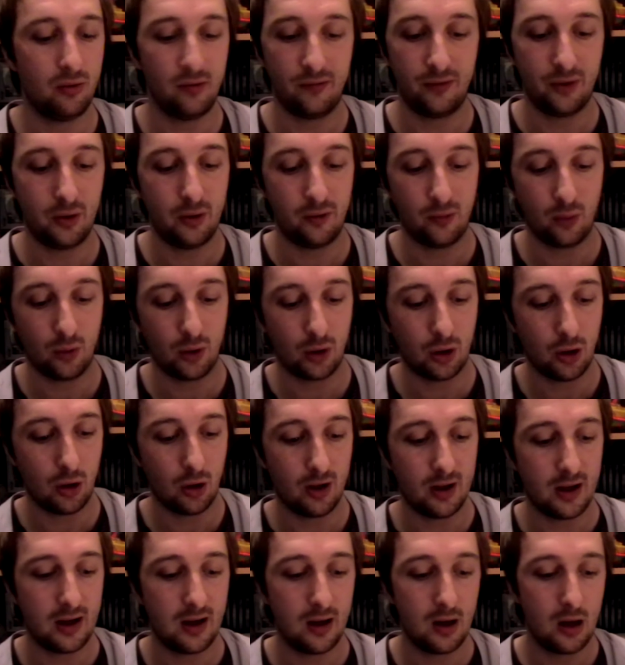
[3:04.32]
review, if you want to call
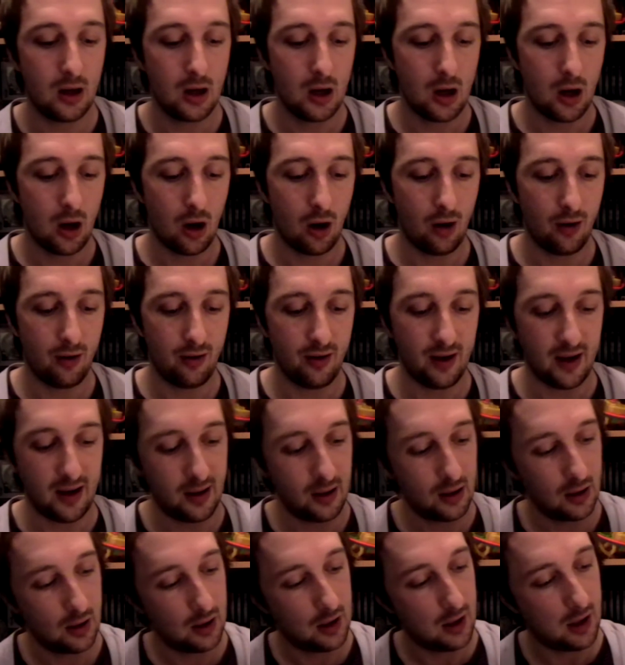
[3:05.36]
it that, on
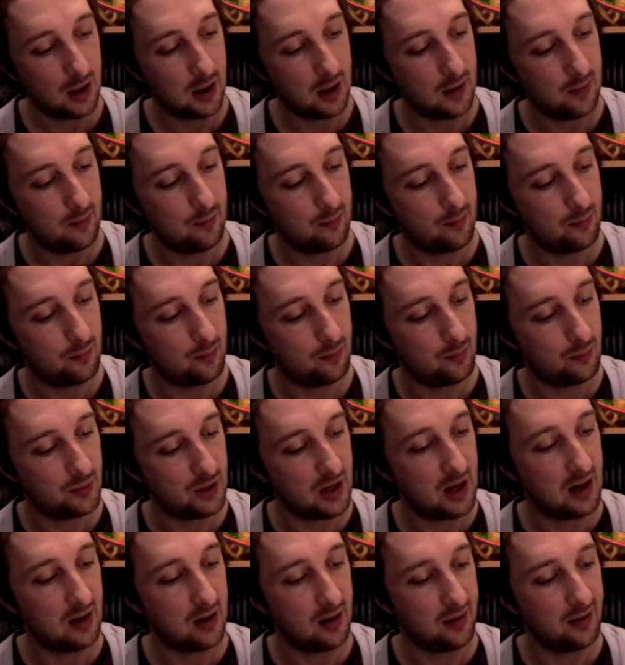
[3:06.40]
that.
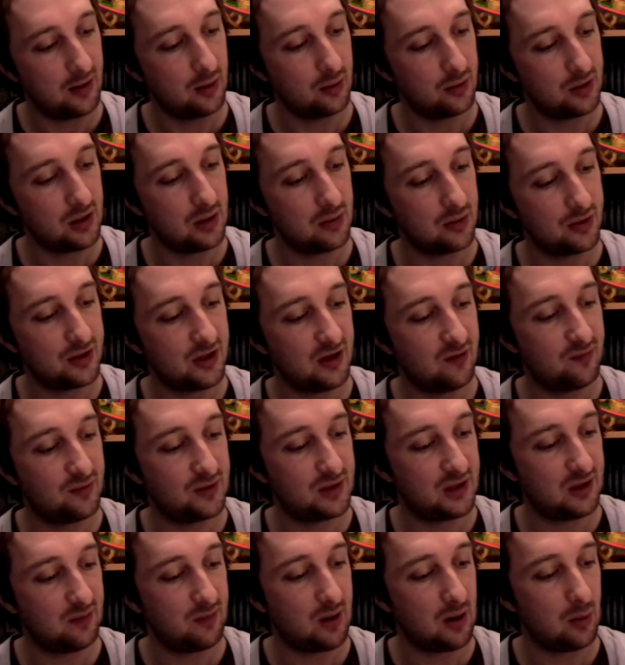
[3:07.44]
Yeah, I think it was Steve
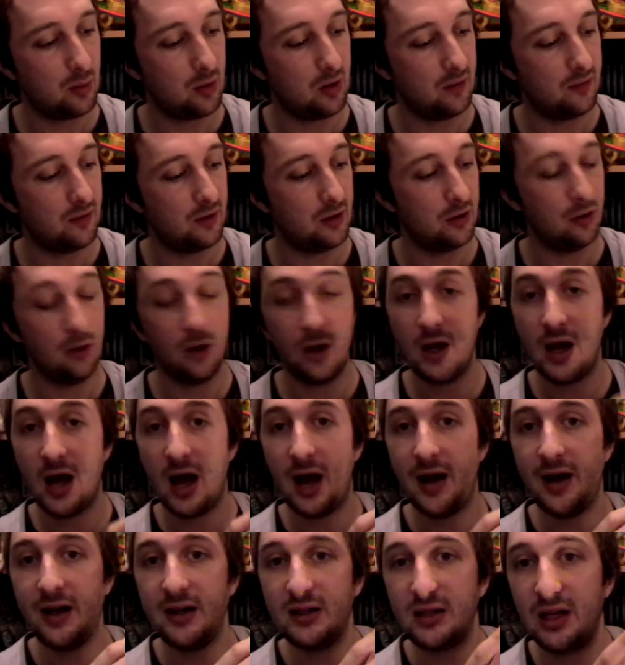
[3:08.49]
Benway video,
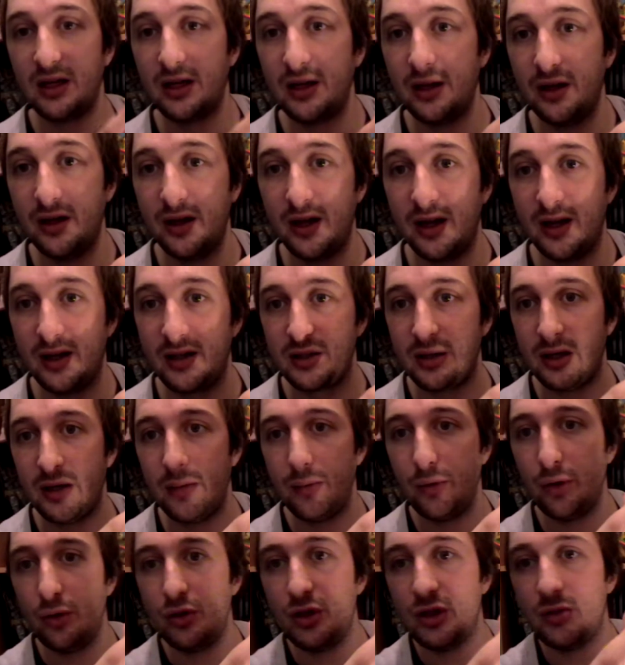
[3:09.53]
and it's like it
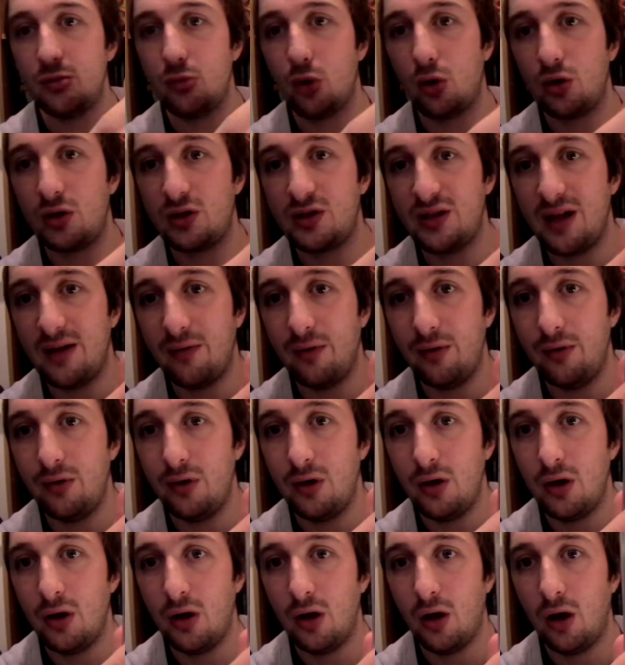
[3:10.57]
uses mode 7
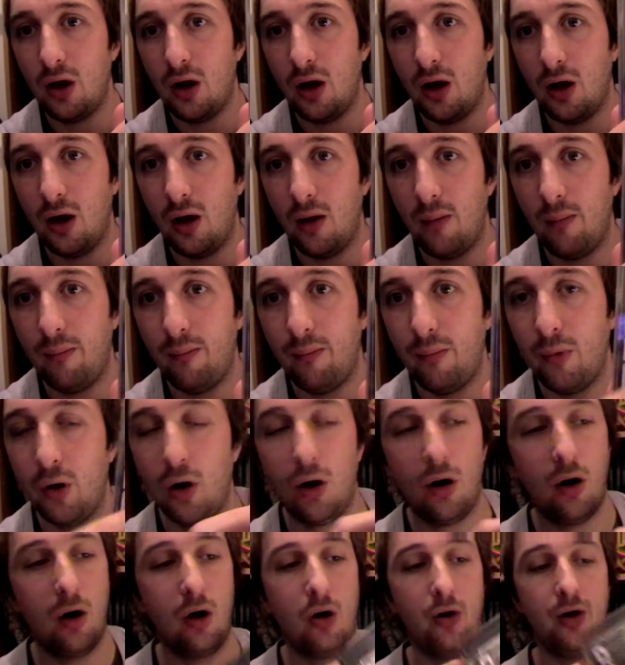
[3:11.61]
on
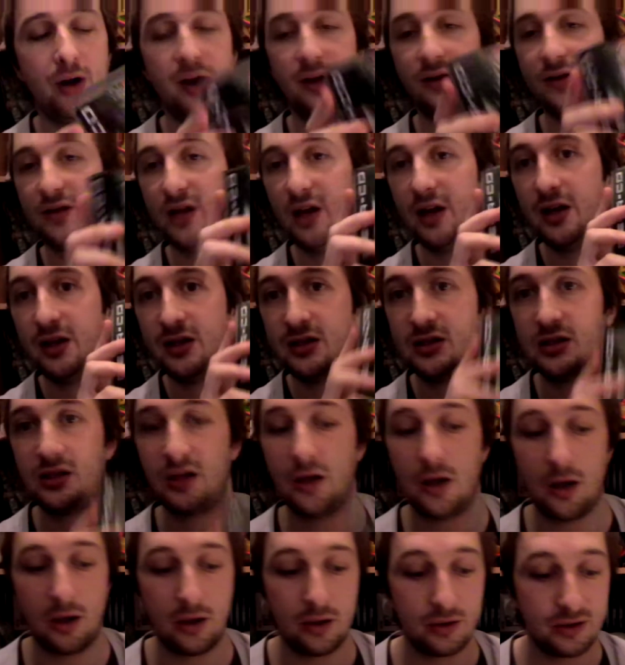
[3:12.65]
it, and it
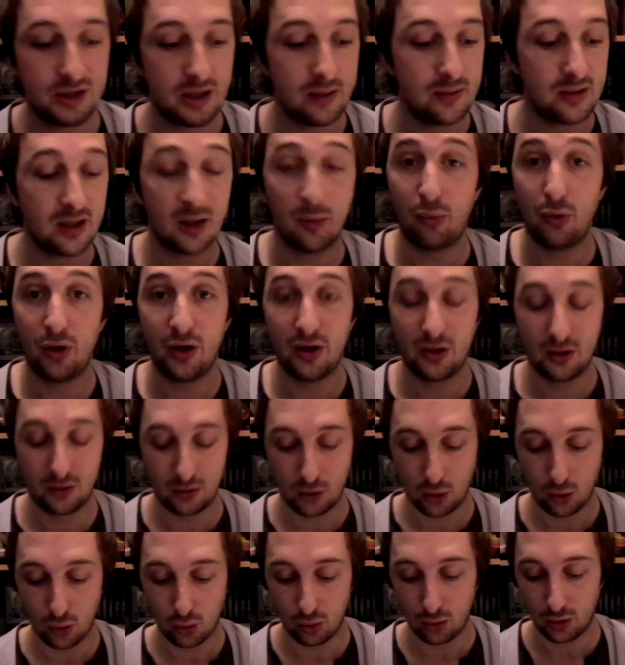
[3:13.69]
seems like a pretty
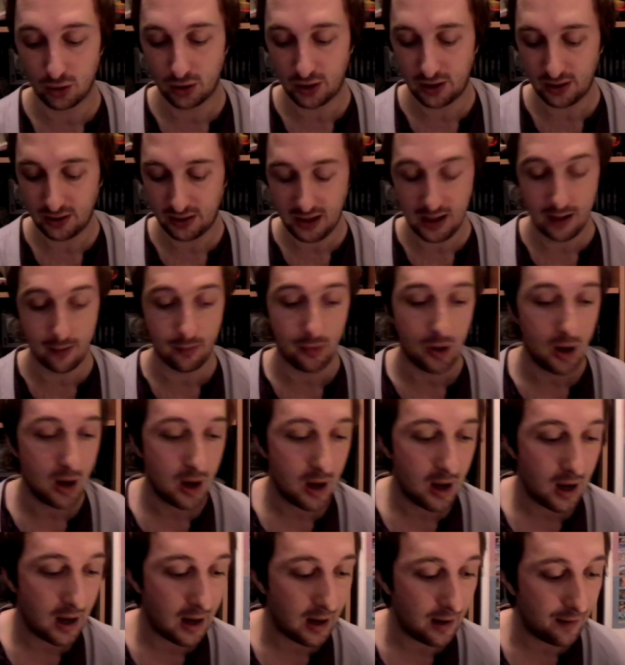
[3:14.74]
cool looking game.
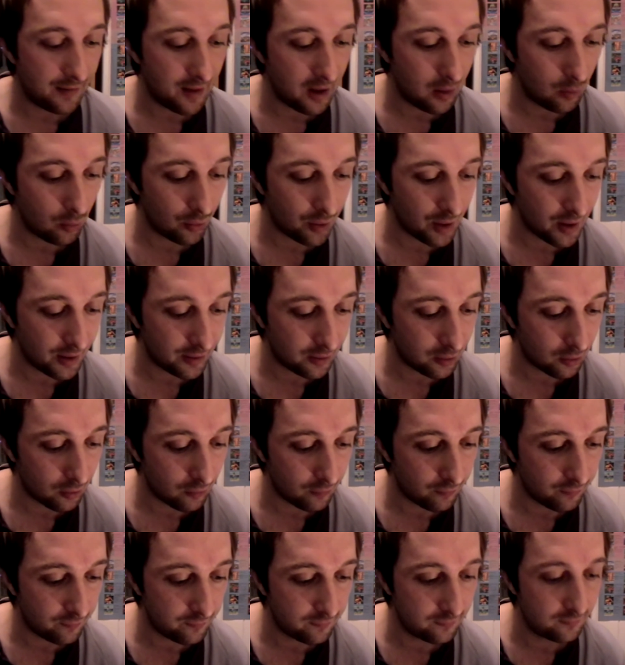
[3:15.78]
And that one I
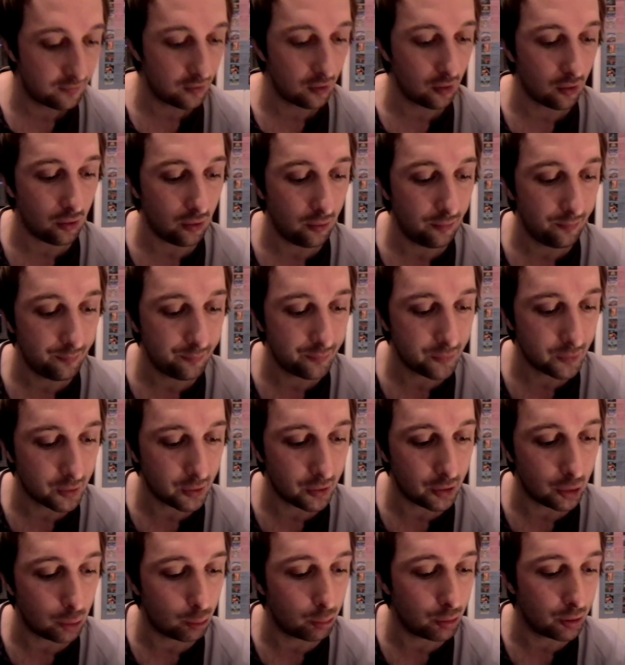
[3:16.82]
got for
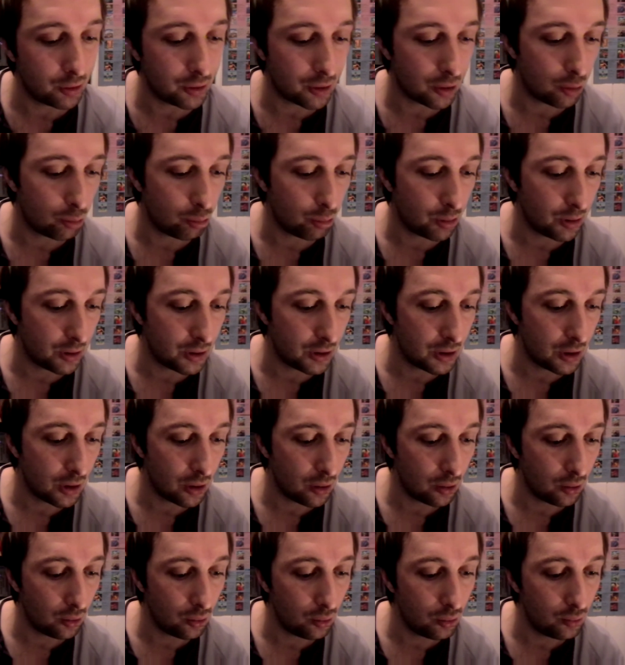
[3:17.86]

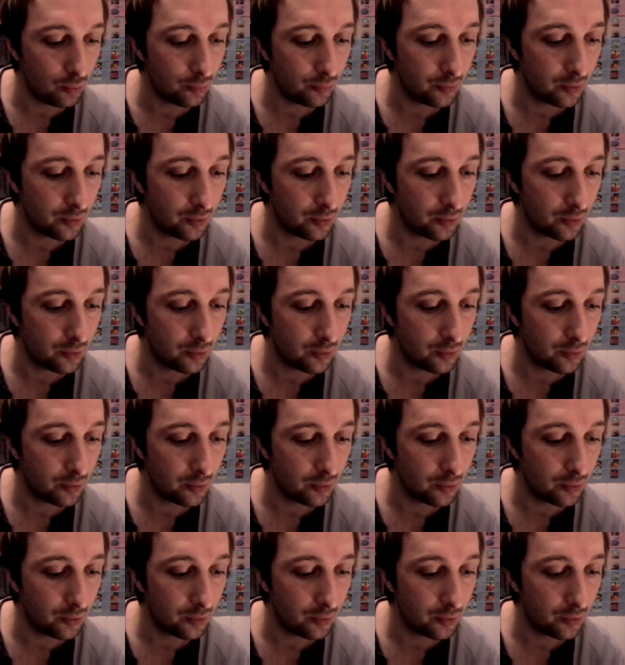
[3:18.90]
£10